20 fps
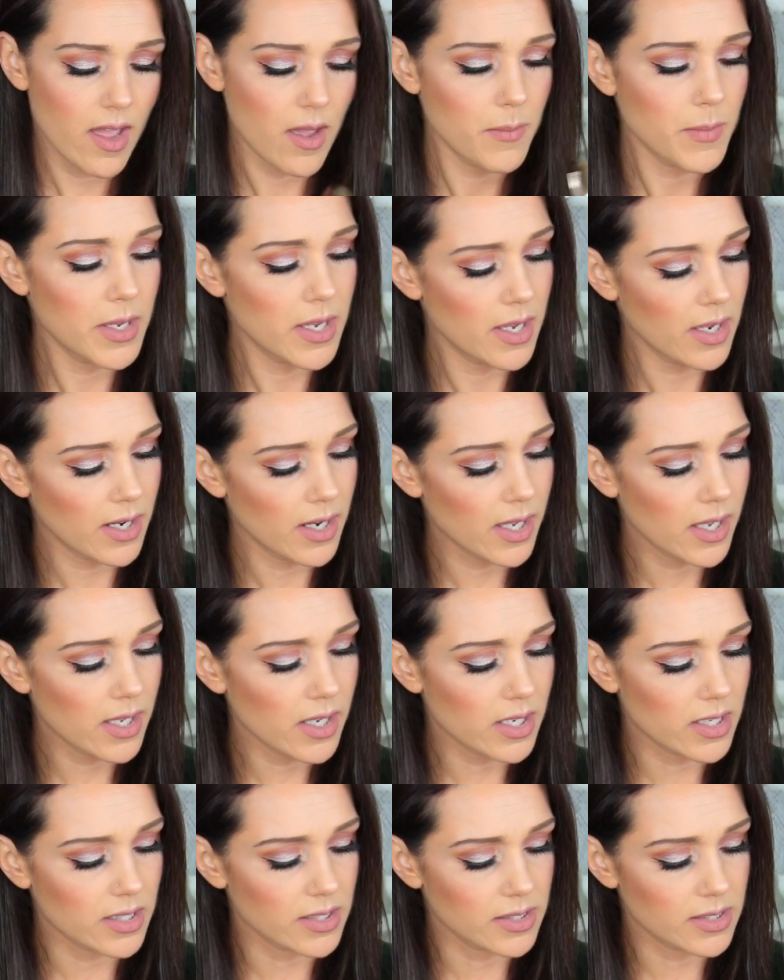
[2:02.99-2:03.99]
I mean,
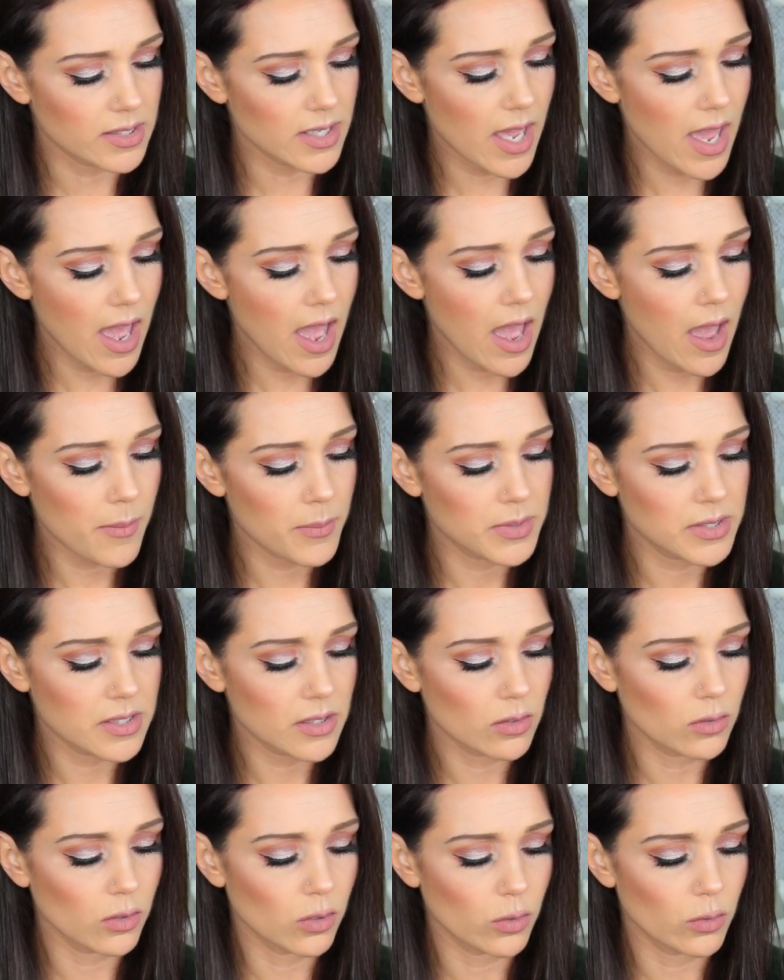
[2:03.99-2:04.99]
it is
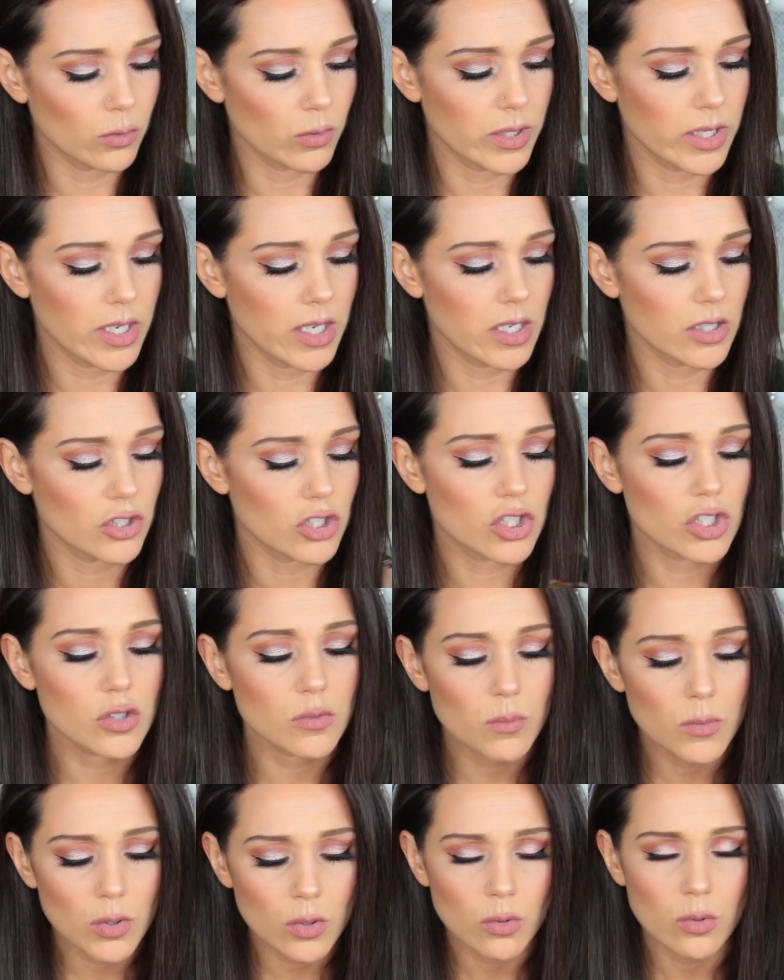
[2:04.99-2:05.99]
absolutely
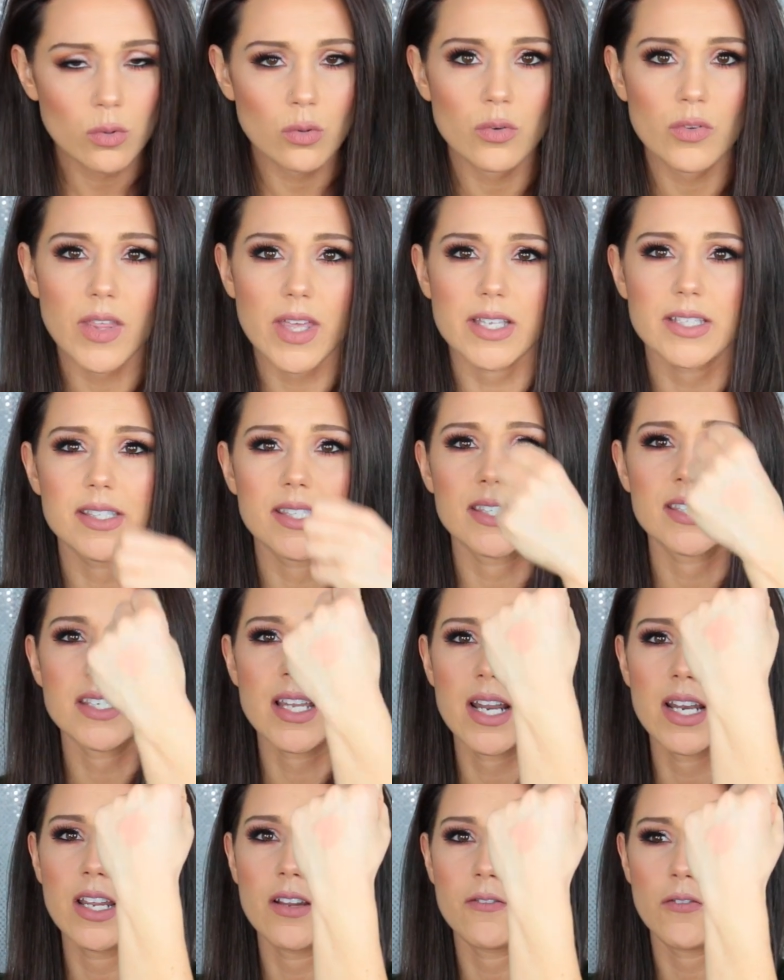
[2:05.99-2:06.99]
smooth and
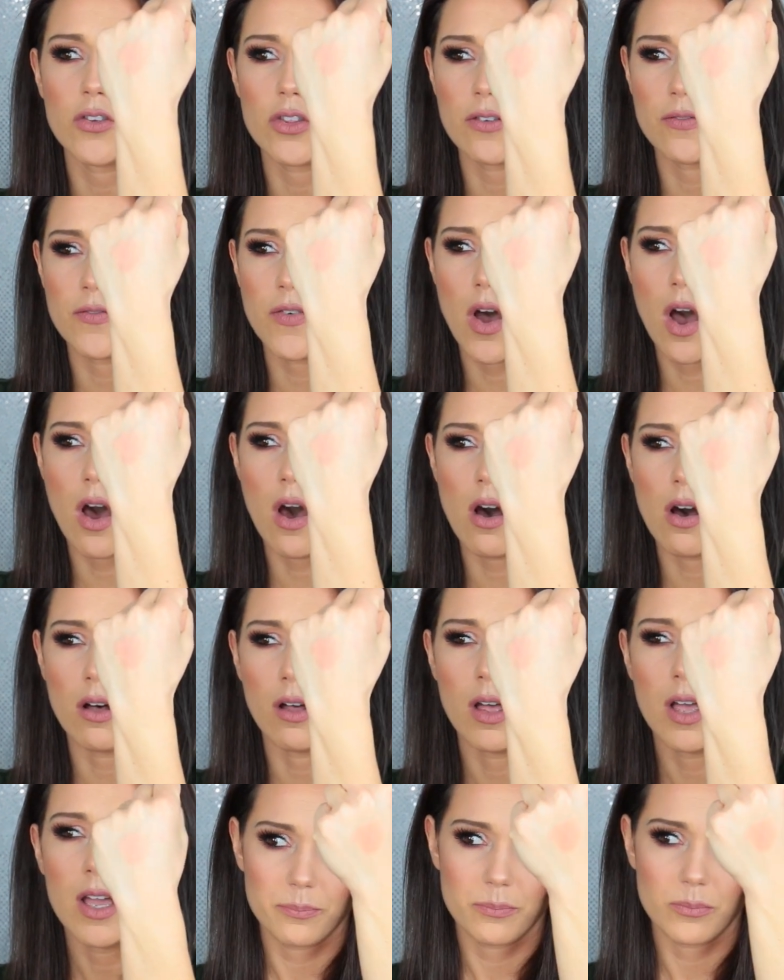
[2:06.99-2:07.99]
stunning for the
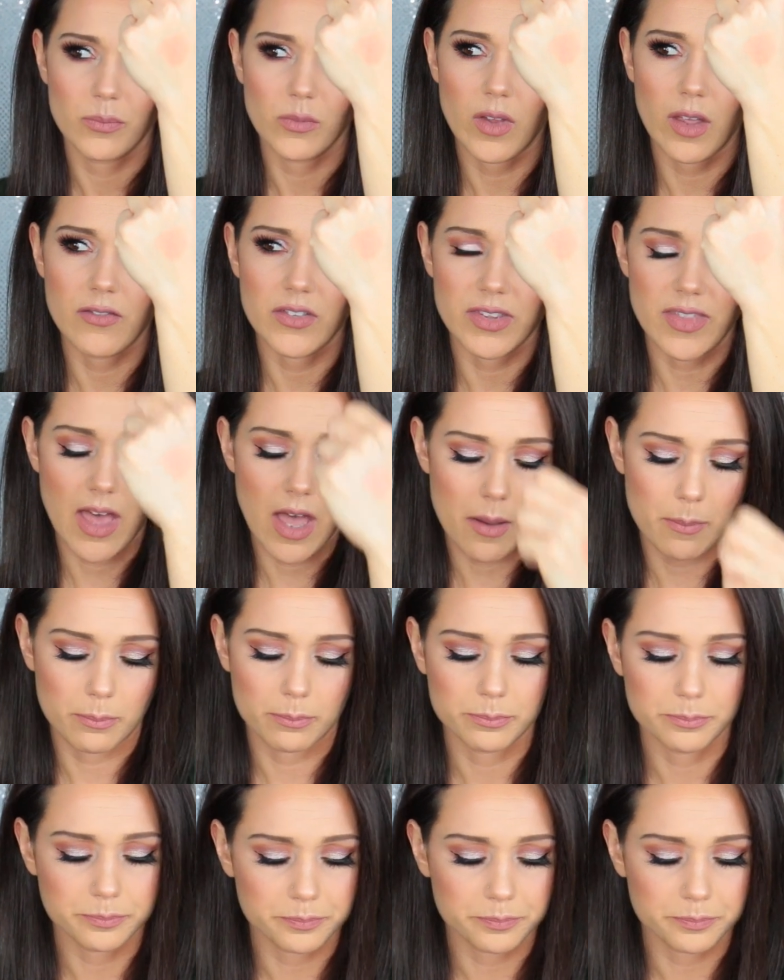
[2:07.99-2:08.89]
fall. Loving that.